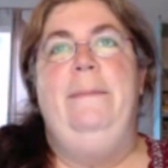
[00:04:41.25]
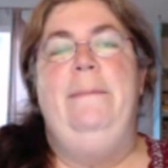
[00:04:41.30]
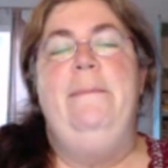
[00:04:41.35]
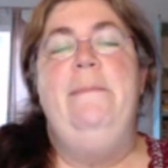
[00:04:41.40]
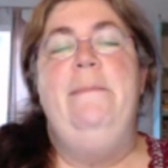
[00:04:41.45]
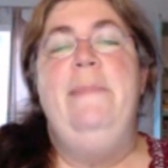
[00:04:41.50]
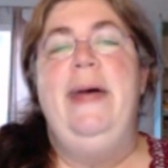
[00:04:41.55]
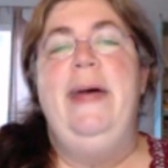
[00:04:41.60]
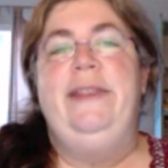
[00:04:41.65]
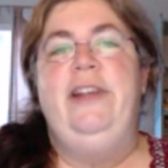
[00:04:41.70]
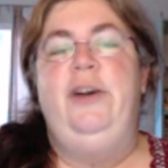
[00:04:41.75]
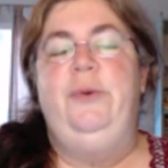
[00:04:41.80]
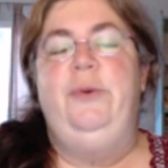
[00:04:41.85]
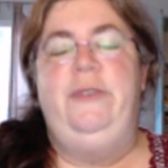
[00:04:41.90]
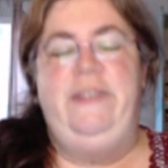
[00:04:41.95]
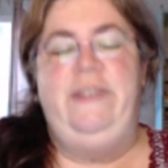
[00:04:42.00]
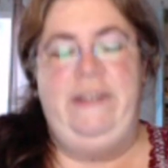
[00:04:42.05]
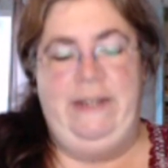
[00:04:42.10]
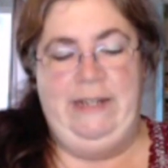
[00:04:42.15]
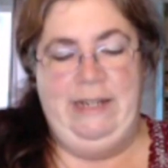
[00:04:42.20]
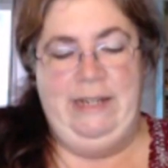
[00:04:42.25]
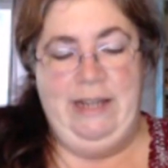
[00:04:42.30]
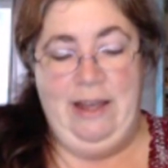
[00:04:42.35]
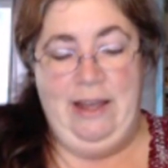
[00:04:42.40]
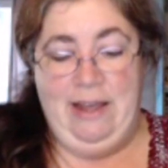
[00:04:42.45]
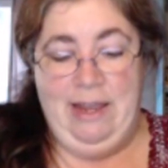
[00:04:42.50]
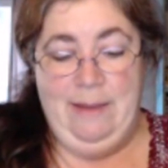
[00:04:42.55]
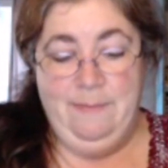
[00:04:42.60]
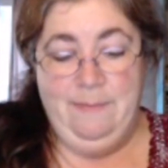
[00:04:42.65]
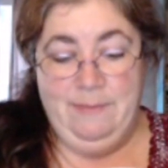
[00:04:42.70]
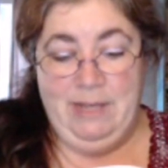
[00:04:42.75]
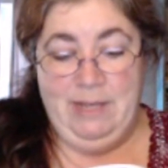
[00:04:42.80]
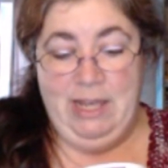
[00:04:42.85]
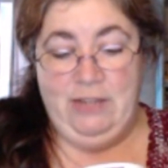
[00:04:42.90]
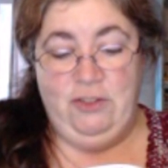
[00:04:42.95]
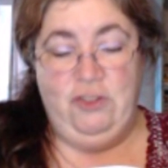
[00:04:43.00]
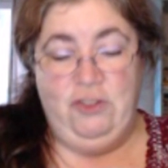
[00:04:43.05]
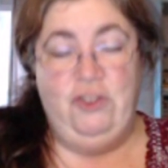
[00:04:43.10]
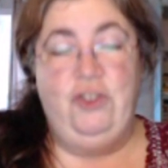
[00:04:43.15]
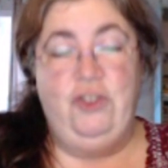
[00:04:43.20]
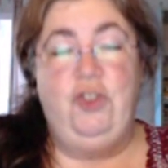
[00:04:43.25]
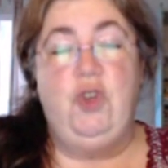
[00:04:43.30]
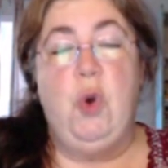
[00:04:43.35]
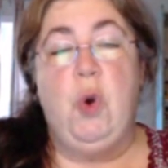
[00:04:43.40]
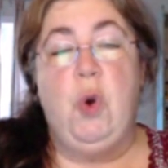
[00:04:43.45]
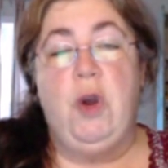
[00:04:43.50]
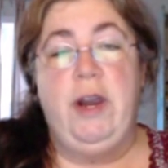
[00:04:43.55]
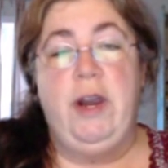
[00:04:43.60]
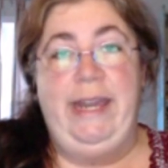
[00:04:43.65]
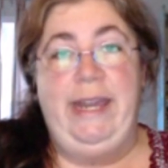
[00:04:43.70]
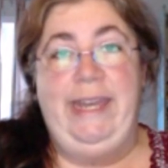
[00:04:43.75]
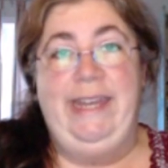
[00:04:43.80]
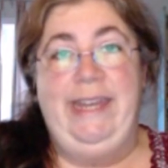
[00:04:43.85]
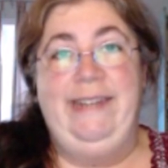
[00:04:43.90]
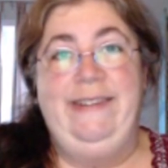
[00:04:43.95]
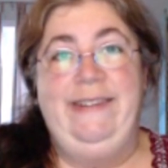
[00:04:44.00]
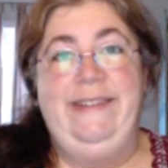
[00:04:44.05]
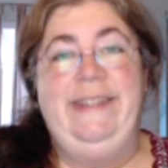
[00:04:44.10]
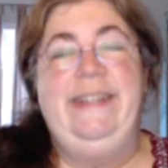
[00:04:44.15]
mellow tea. I'm adoring it.